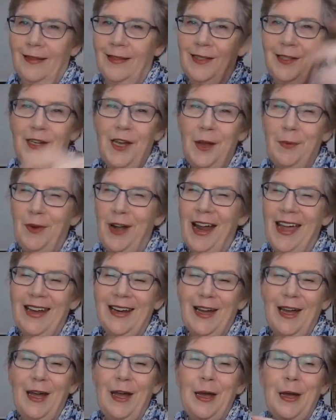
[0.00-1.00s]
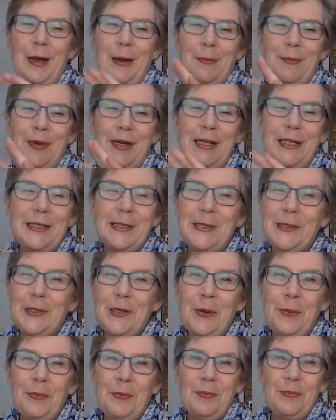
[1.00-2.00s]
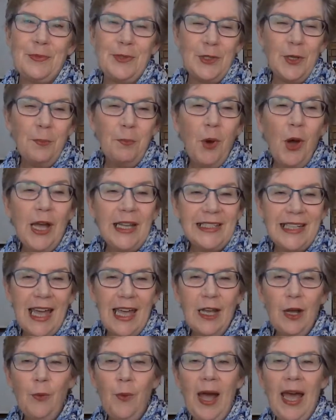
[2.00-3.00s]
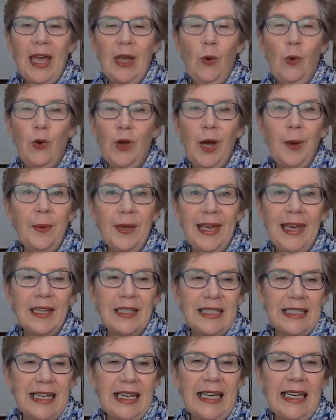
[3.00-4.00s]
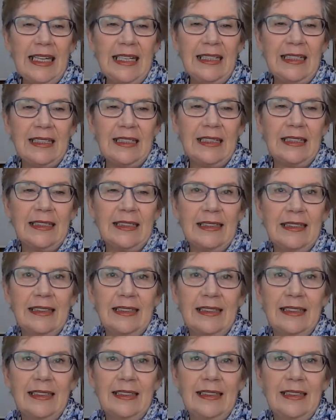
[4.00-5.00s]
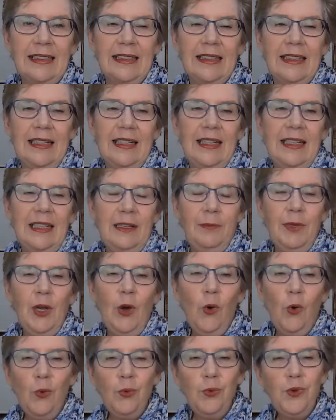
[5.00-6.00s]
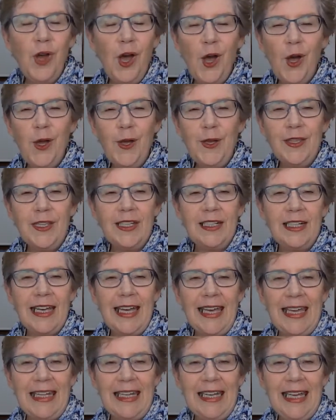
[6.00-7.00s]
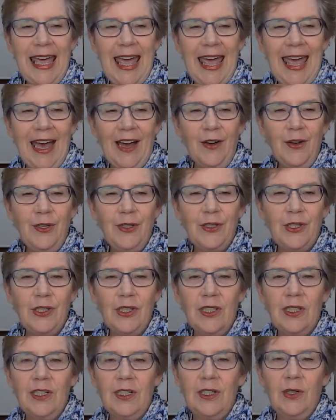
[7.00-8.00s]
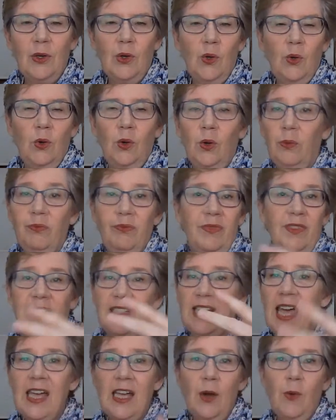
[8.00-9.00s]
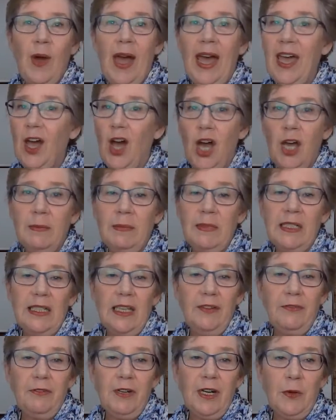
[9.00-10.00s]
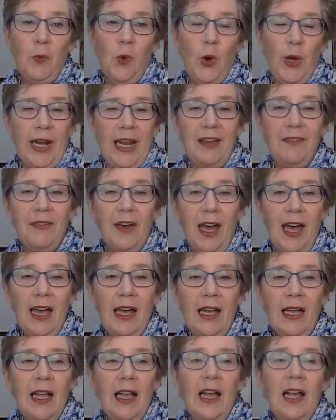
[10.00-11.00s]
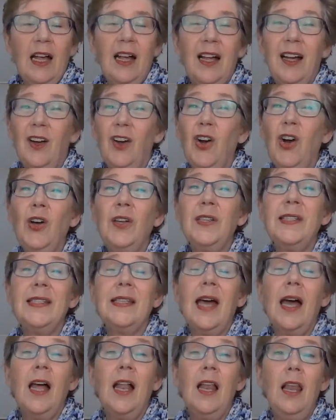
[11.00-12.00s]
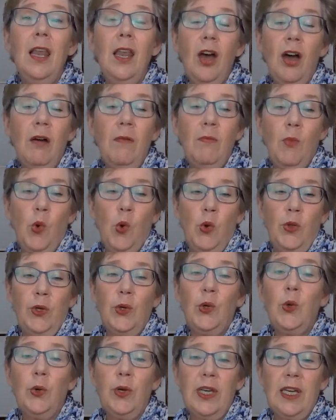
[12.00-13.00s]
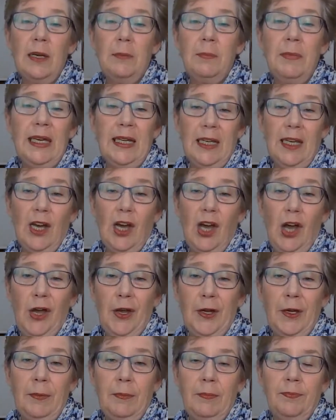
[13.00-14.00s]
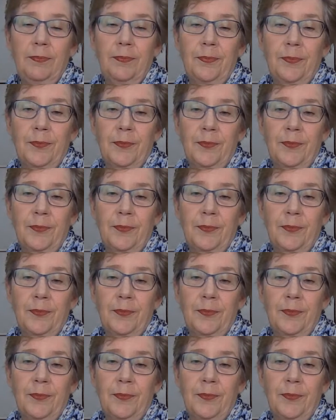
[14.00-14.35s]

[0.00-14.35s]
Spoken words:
it's a no-brainer, but it's stop buying takeaway or going out to eat. Now, we all know that eating out or takeaway, home delivery, whatever, costs a lot more than cooking a meal at home.